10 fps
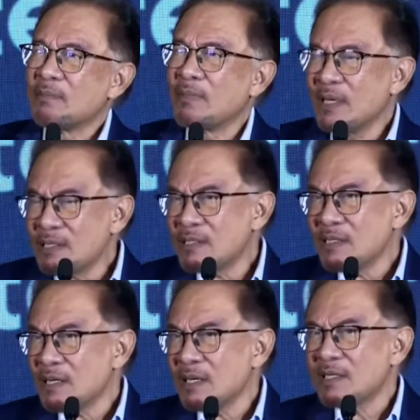
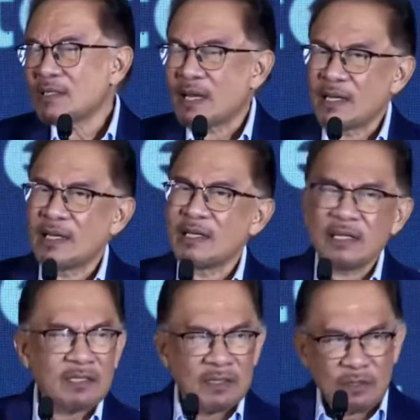Malaysia and Thailand
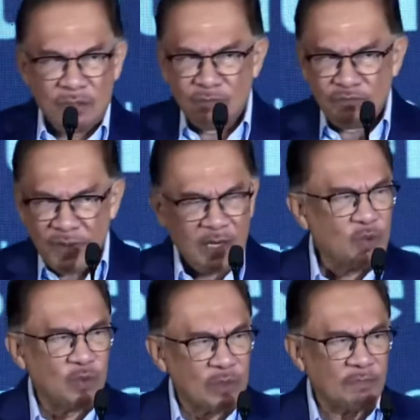has very
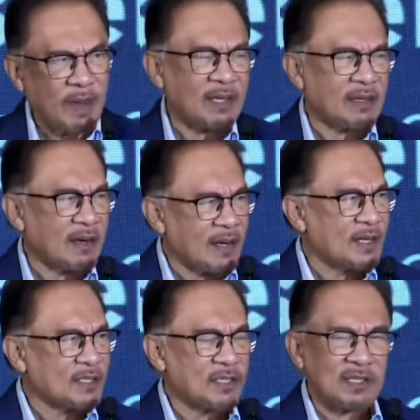good bilateral
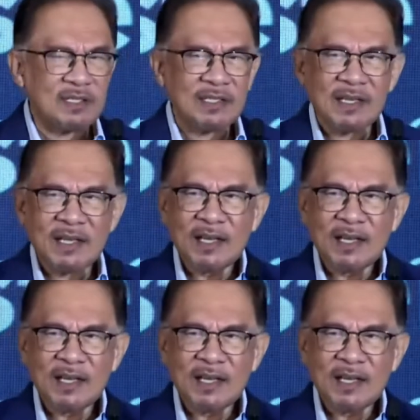relations,